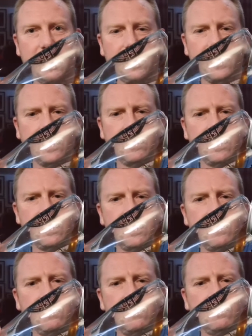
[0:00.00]
I think I've only
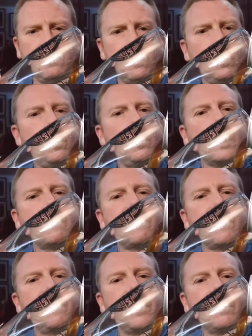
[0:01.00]
seen one
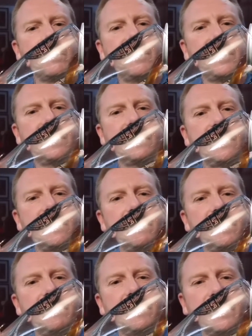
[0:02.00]
review of it and
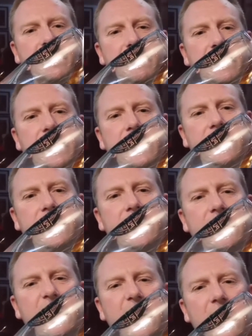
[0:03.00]
somebody was a little bit
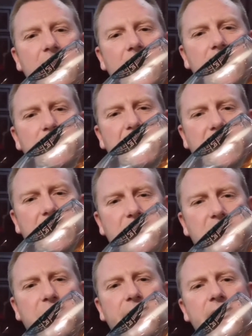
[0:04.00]

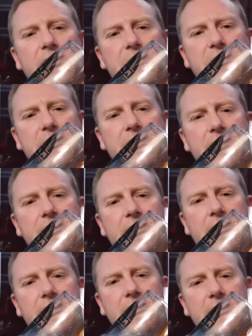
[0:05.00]
disappointed, but you
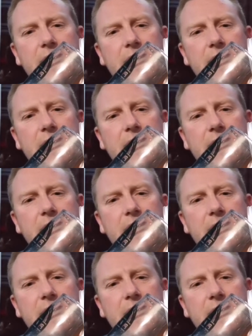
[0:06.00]
know,